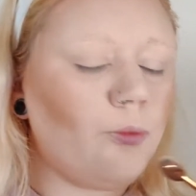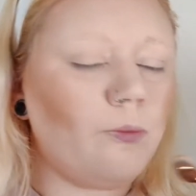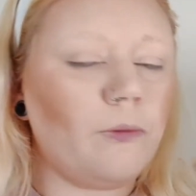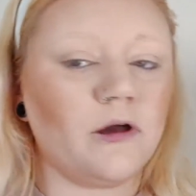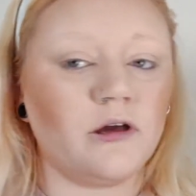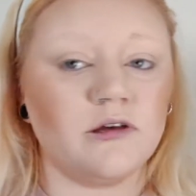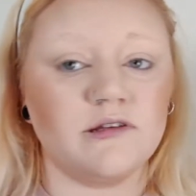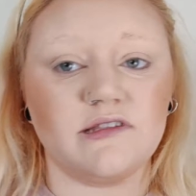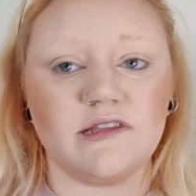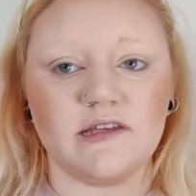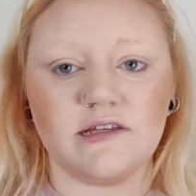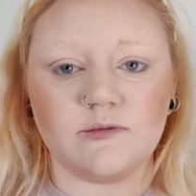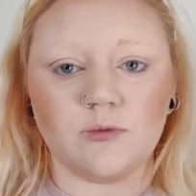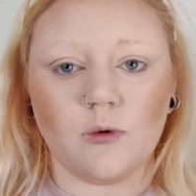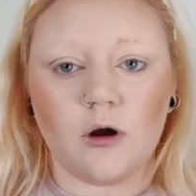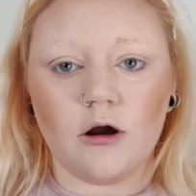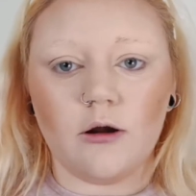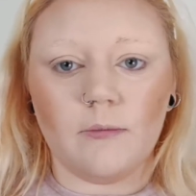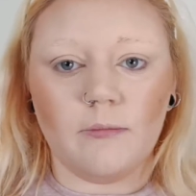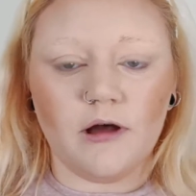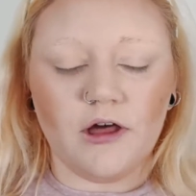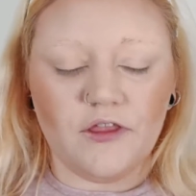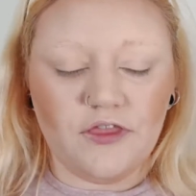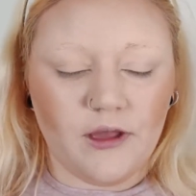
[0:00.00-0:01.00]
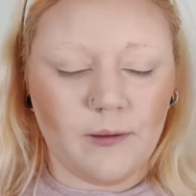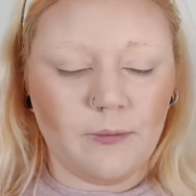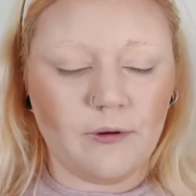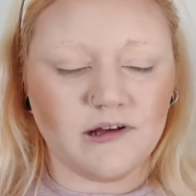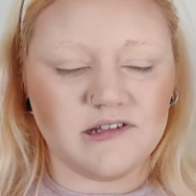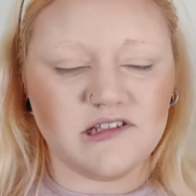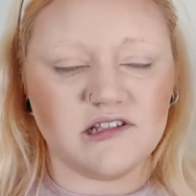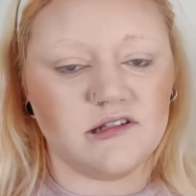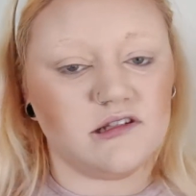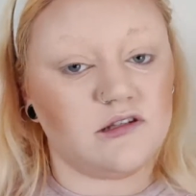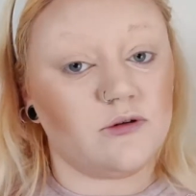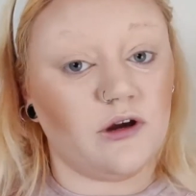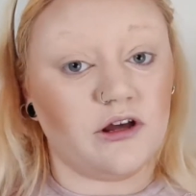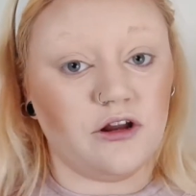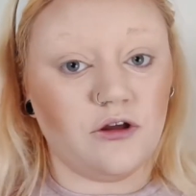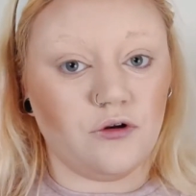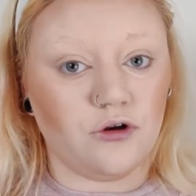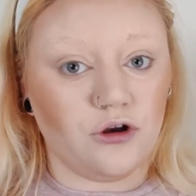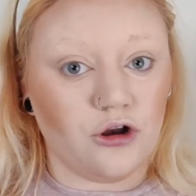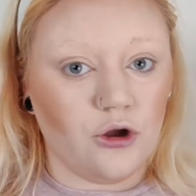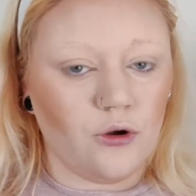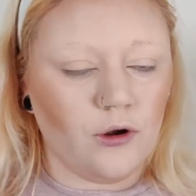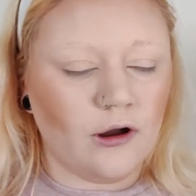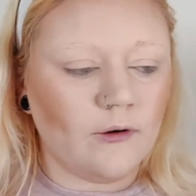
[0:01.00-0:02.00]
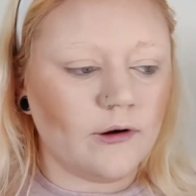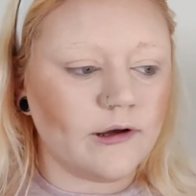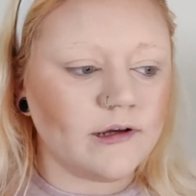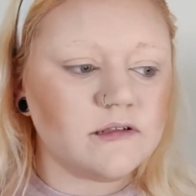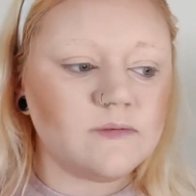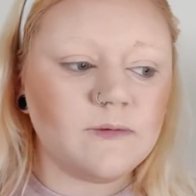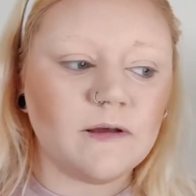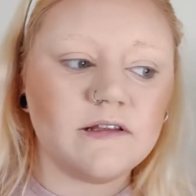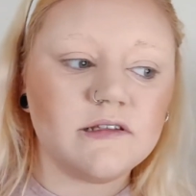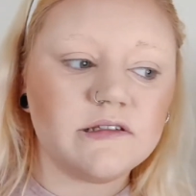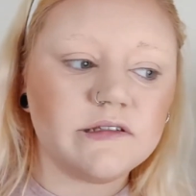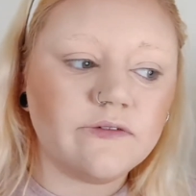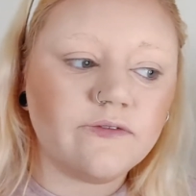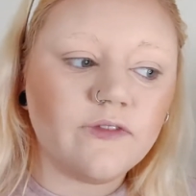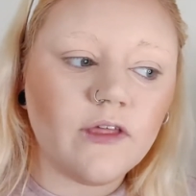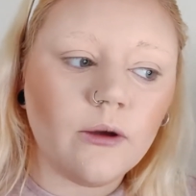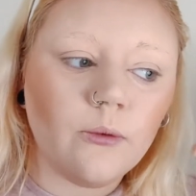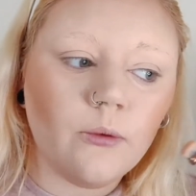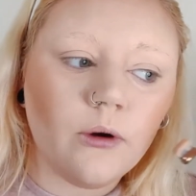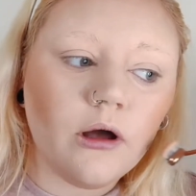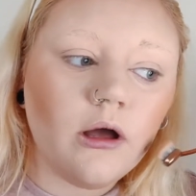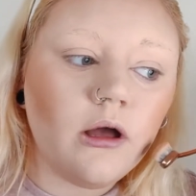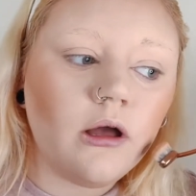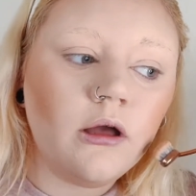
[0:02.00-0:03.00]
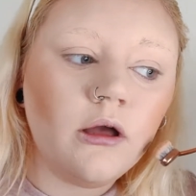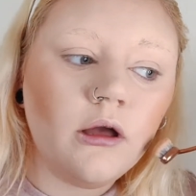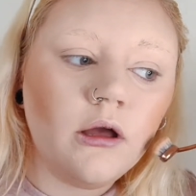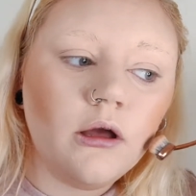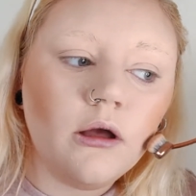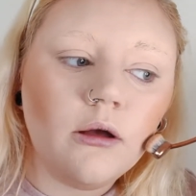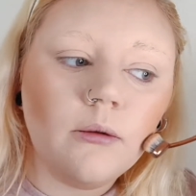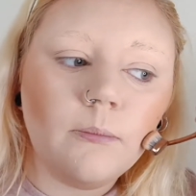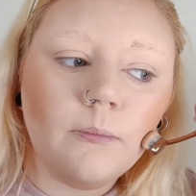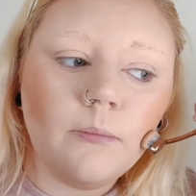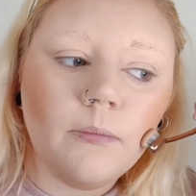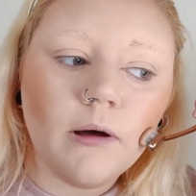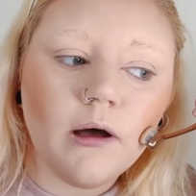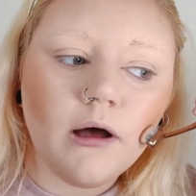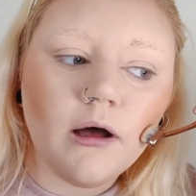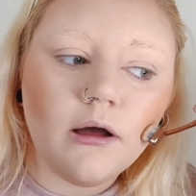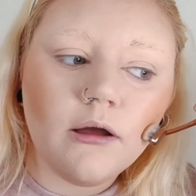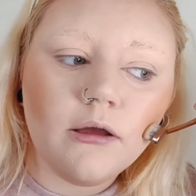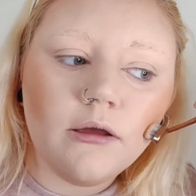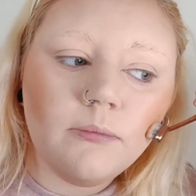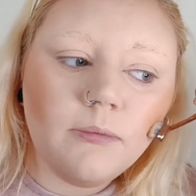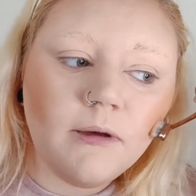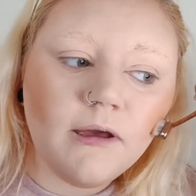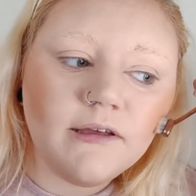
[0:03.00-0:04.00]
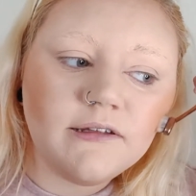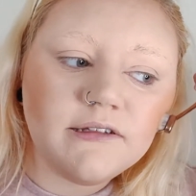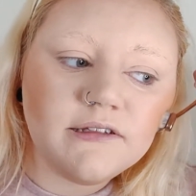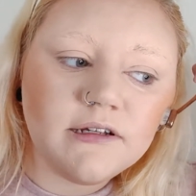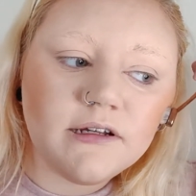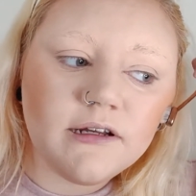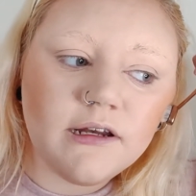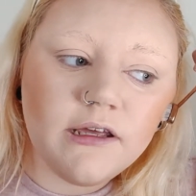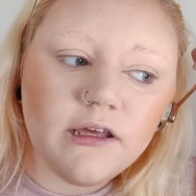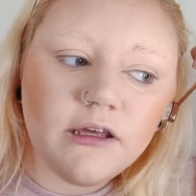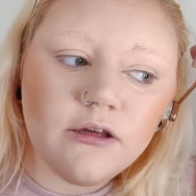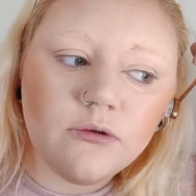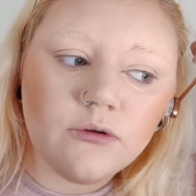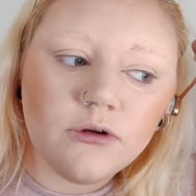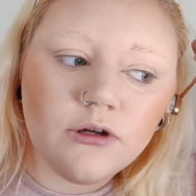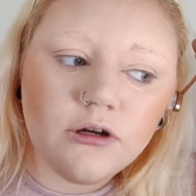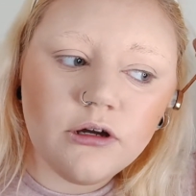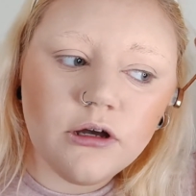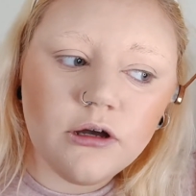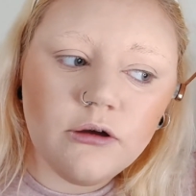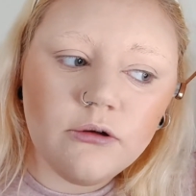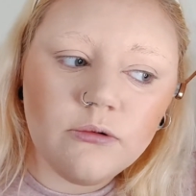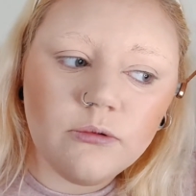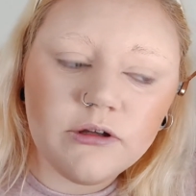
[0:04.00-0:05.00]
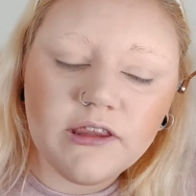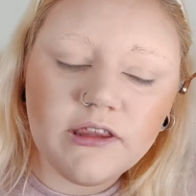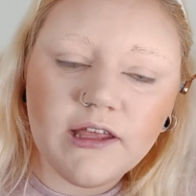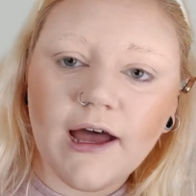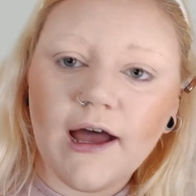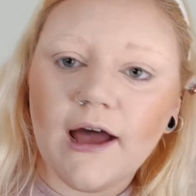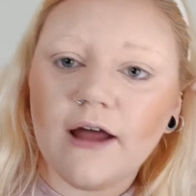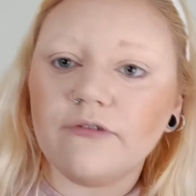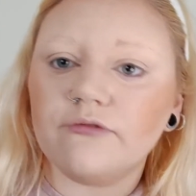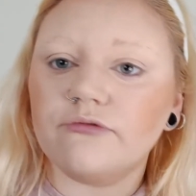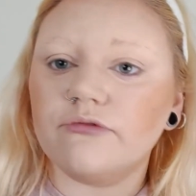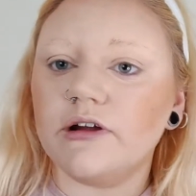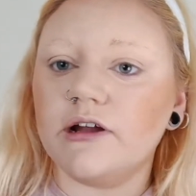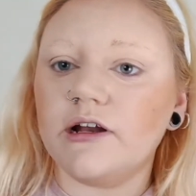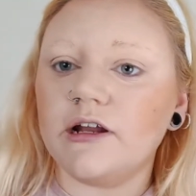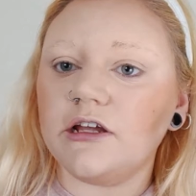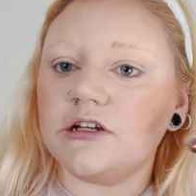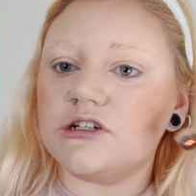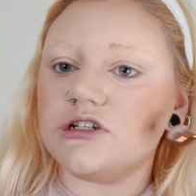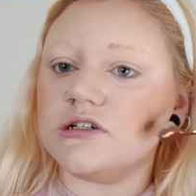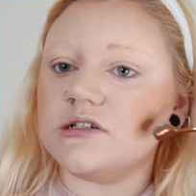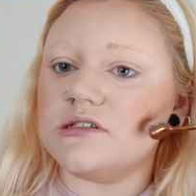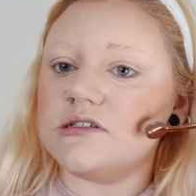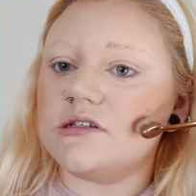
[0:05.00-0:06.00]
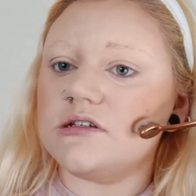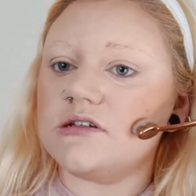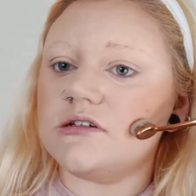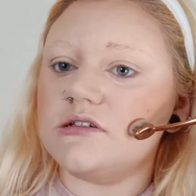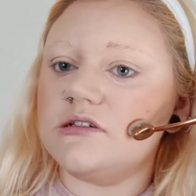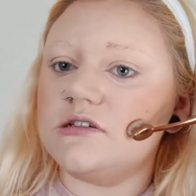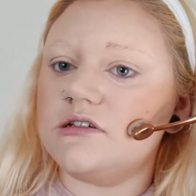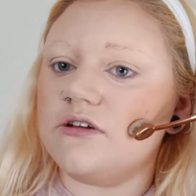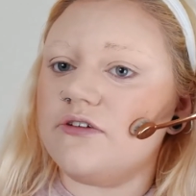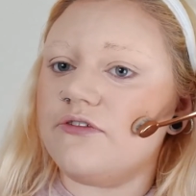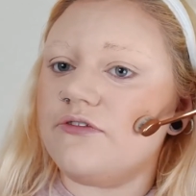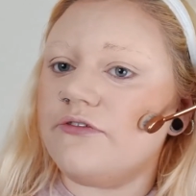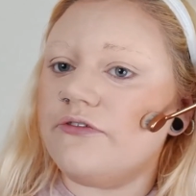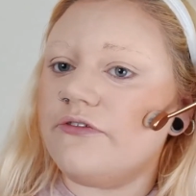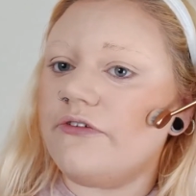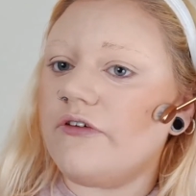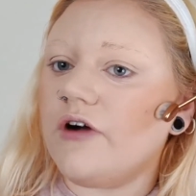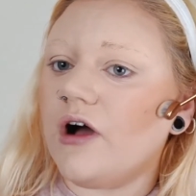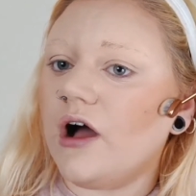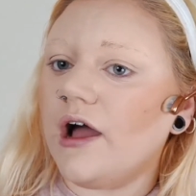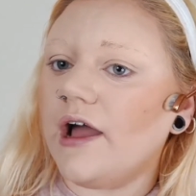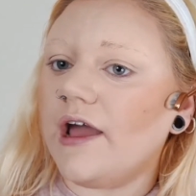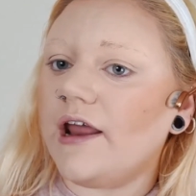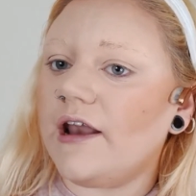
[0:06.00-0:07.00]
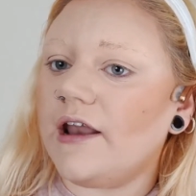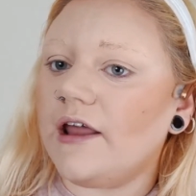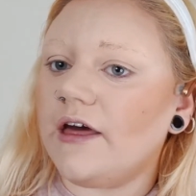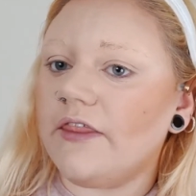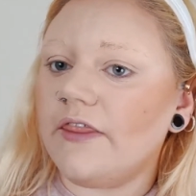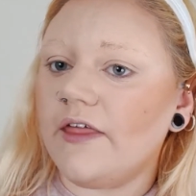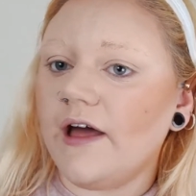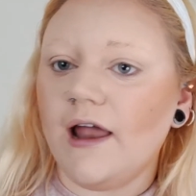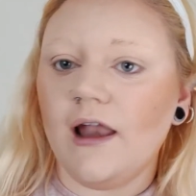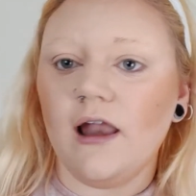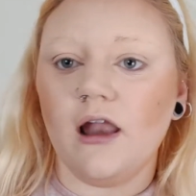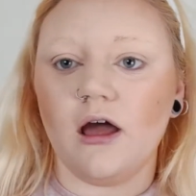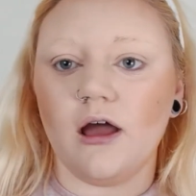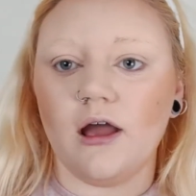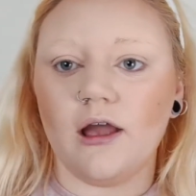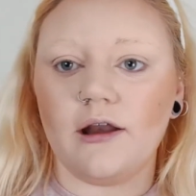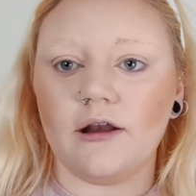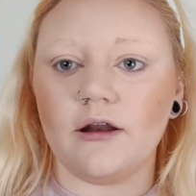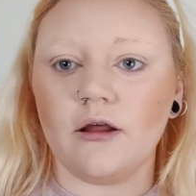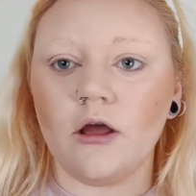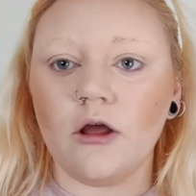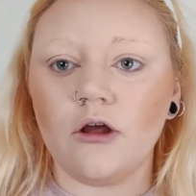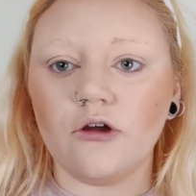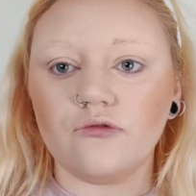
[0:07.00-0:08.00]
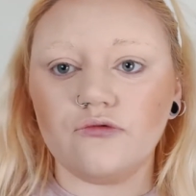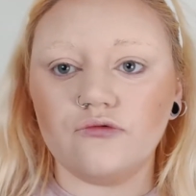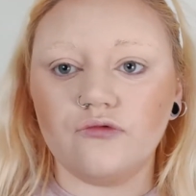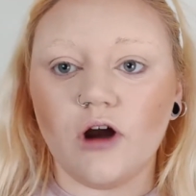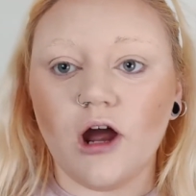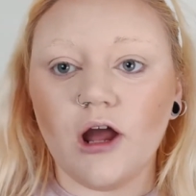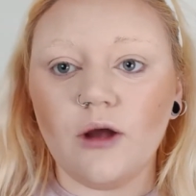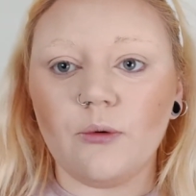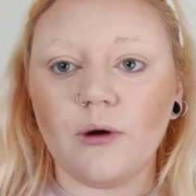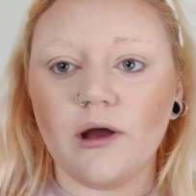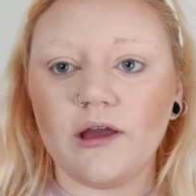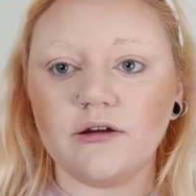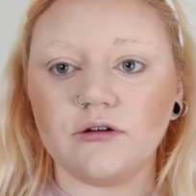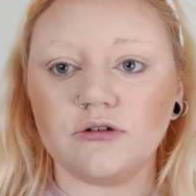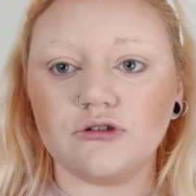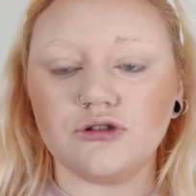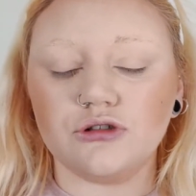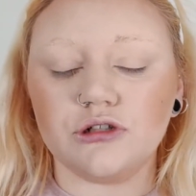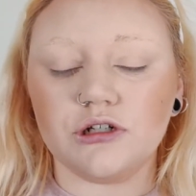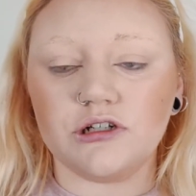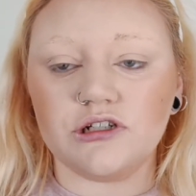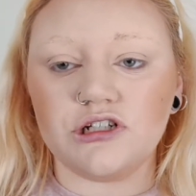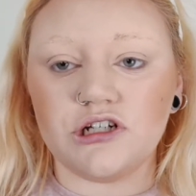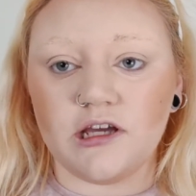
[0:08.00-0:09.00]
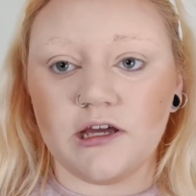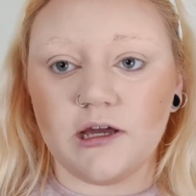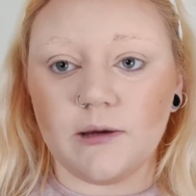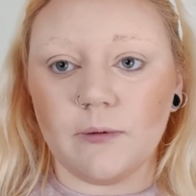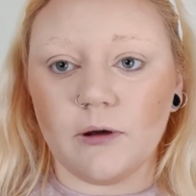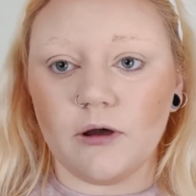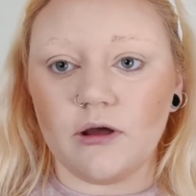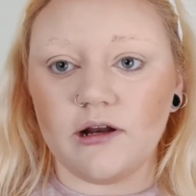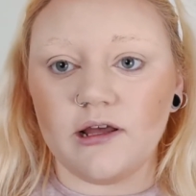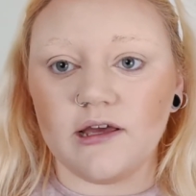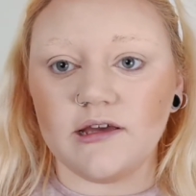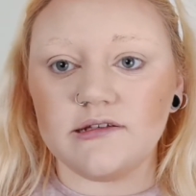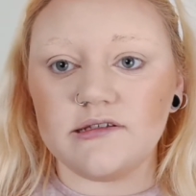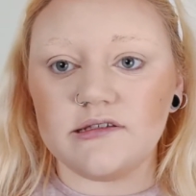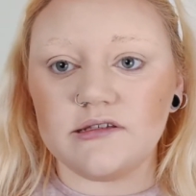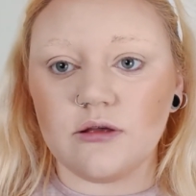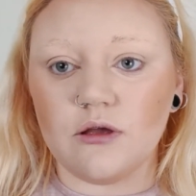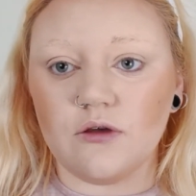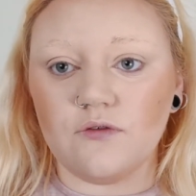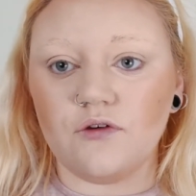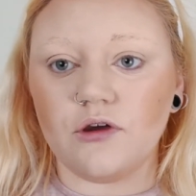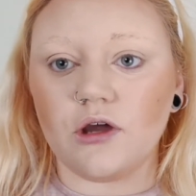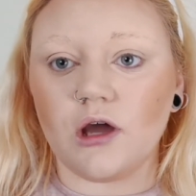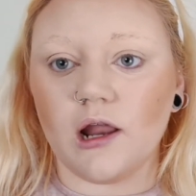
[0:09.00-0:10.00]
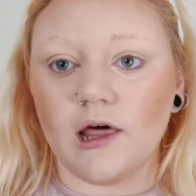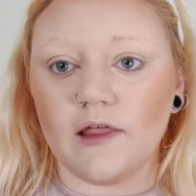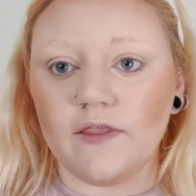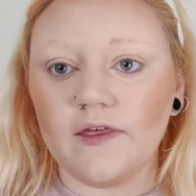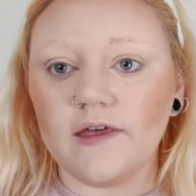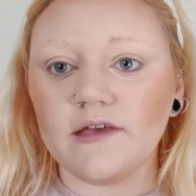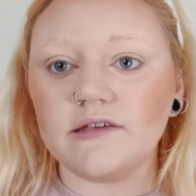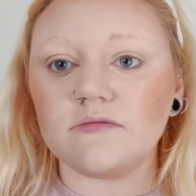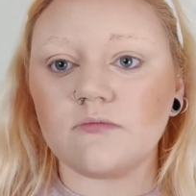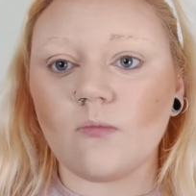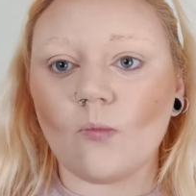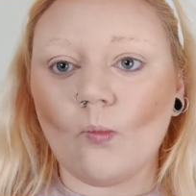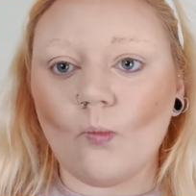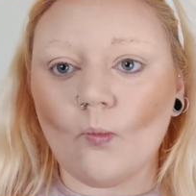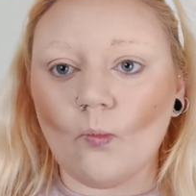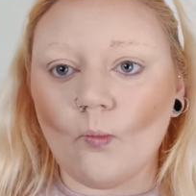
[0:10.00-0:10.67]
because these were a birthday present, so I don't know how expensive they were. But basically you want to go in with that and really just define that line right where your cheekbone is. So if you go like this,